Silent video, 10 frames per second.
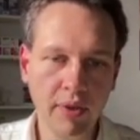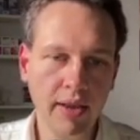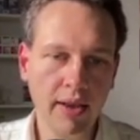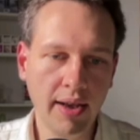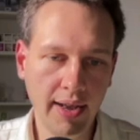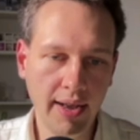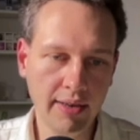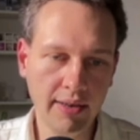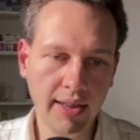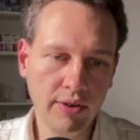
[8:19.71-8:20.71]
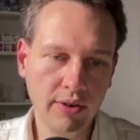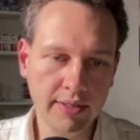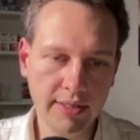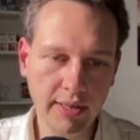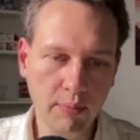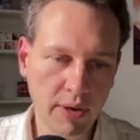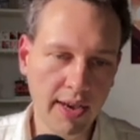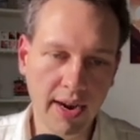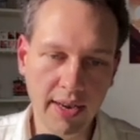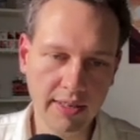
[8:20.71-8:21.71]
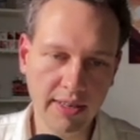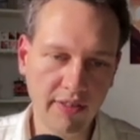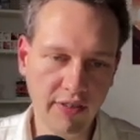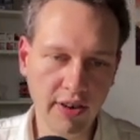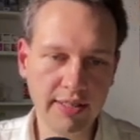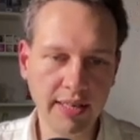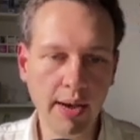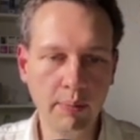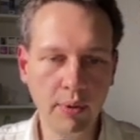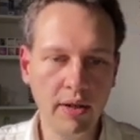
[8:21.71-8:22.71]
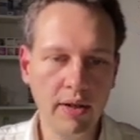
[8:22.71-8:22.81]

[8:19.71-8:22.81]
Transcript: And then you can simply ask here, for example,